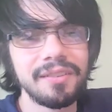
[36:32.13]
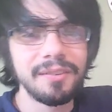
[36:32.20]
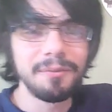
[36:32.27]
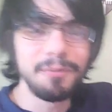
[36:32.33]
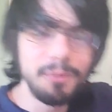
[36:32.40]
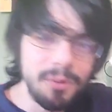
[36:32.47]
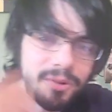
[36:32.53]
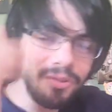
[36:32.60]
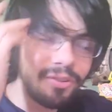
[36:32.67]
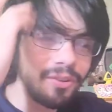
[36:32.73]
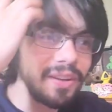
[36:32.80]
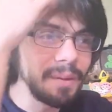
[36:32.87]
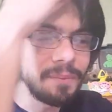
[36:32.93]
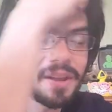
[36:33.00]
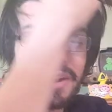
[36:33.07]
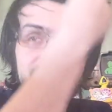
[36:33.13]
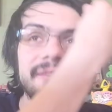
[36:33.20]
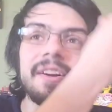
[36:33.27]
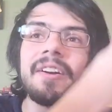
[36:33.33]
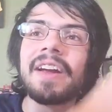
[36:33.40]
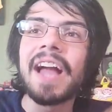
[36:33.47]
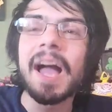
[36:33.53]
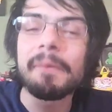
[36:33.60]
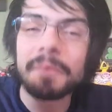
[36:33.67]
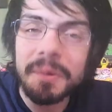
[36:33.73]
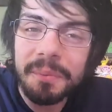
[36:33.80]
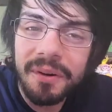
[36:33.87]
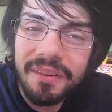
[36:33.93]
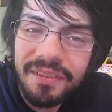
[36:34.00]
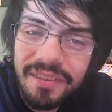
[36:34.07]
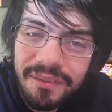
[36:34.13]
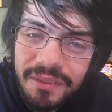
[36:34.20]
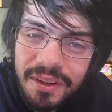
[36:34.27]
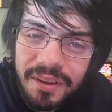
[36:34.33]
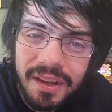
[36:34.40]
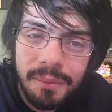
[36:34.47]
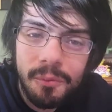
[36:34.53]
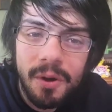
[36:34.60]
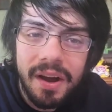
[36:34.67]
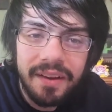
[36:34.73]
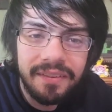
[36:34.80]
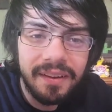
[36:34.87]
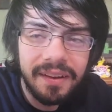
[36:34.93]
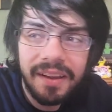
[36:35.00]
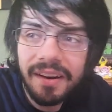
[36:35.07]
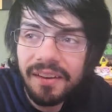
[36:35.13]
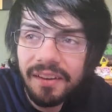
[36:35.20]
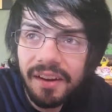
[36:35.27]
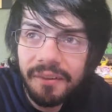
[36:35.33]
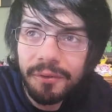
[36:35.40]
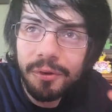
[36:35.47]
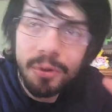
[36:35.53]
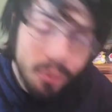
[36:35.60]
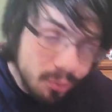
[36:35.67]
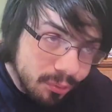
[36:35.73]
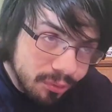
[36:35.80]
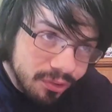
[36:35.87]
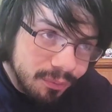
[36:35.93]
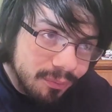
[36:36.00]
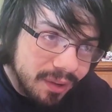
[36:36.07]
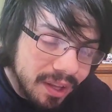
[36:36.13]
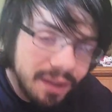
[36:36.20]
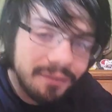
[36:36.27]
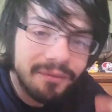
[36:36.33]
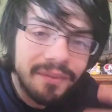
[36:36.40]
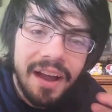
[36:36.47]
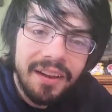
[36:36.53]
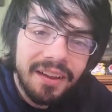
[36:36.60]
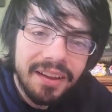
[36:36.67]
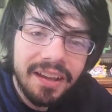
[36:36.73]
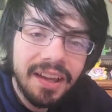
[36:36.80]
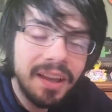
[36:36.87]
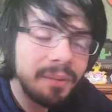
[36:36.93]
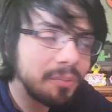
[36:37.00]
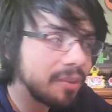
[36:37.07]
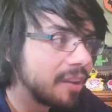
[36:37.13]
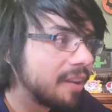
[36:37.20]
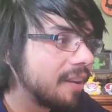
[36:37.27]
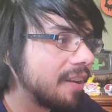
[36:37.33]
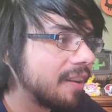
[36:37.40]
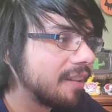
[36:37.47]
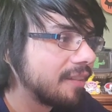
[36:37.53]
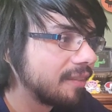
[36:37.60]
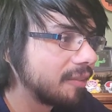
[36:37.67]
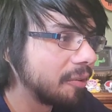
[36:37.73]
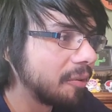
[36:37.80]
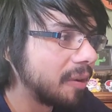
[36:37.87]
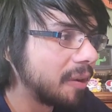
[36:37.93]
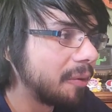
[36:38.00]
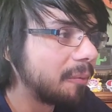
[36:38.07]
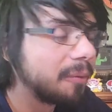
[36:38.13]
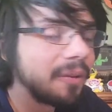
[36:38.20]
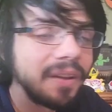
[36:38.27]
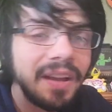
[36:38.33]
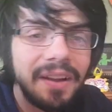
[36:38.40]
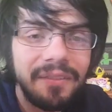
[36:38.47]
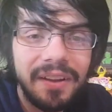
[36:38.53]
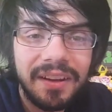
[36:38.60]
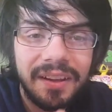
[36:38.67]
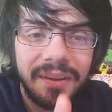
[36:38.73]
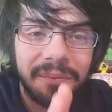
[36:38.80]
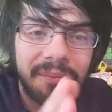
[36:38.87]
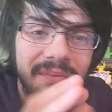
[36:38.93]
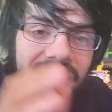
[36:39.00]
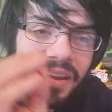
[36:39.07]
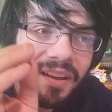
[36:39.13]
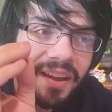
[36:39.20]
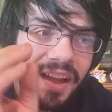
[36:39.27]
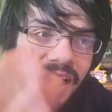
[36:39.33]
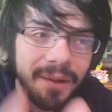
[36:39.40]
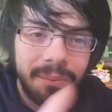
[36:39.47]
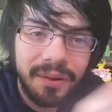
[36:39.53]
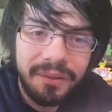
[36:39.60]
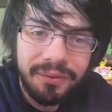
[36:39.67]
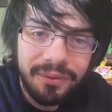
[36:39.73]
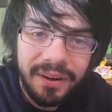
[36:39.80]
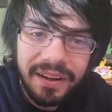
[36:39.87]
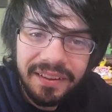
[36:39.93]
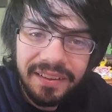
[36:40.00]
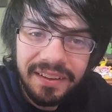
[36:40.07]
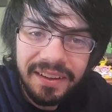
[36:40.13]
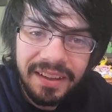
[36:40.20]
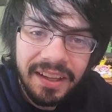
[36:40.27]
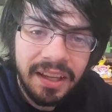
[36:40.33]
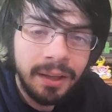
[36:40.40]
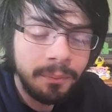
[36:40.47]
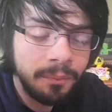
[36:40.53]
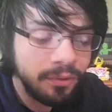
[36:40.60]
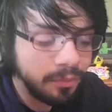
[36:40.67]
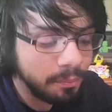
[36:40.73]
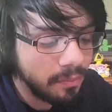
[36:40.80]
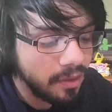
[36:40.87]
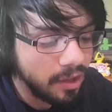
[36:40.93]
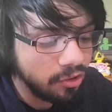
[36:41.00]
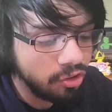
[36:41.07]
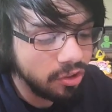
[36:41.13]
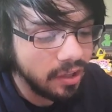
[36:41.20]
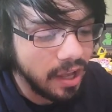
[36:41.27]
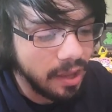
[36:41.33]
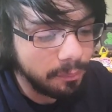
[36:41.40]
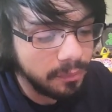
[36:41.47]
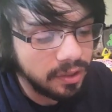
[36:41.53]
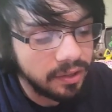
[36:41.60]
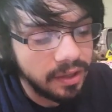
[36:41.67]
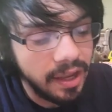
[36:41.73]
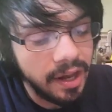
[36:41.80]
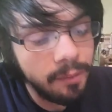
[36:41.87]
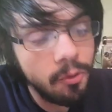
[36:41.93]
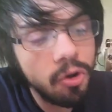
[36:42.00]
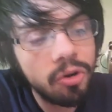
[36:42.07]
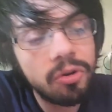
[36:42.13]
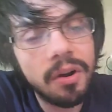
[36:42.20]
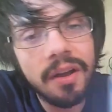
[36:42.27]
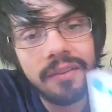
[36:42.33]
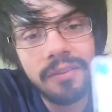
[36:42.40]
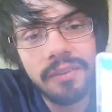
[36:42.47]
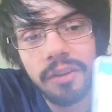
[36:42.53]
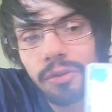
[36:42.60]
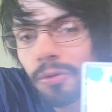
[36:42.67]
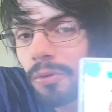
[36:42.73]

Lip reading: unfortunately I'm not a very happy person video game wise. I get a lot of gruesome violent games, so I don't really have any happy friendly games. She got me Animal Crossing New